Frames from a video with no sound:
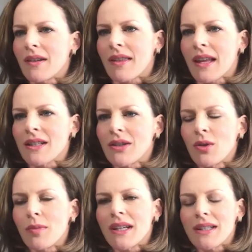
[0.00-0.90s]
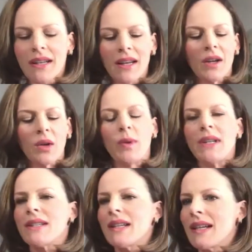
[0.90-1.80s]
on that too, because we
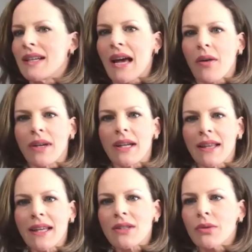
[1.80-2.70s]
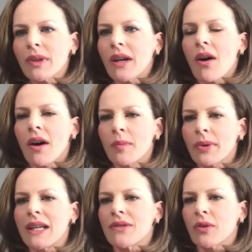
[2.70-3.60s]
see it now, and I think it's a really hard
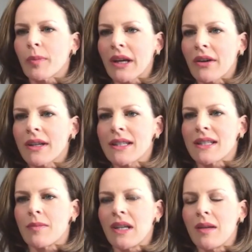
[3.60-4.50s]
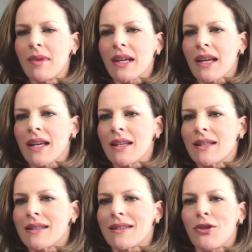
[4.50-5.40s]
place for parents to be,
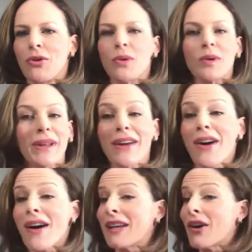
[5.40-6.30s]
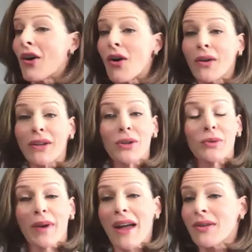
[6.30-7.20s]
because you can play hockey all year
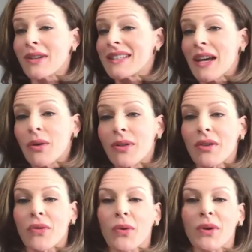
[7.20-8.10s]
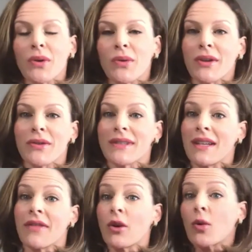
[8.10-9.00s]
round. It's out there for you.
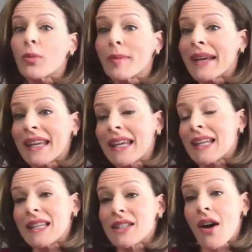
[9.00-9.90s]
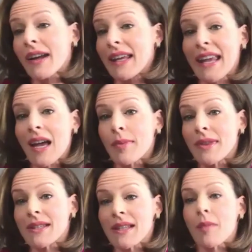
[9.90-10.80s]
If I don't put my kid in this hockey camp in
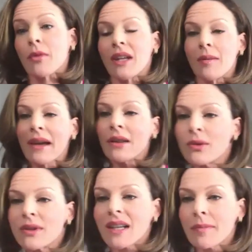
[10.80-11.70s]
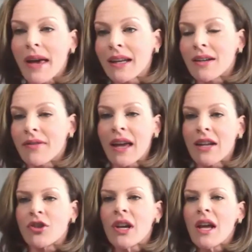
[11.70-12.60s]
the summer, he might lose a competitive
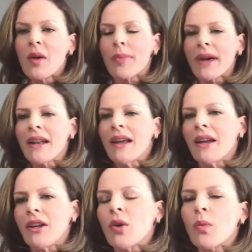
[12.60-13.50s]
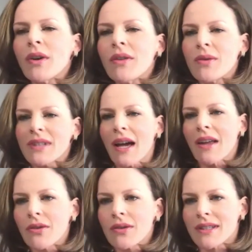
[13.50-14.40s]
edge. But, what are those
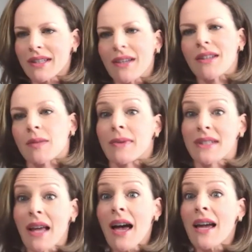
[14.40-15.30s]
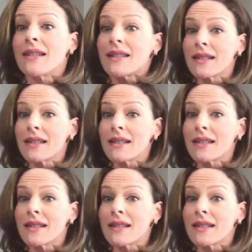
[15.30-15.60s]
other skills besides,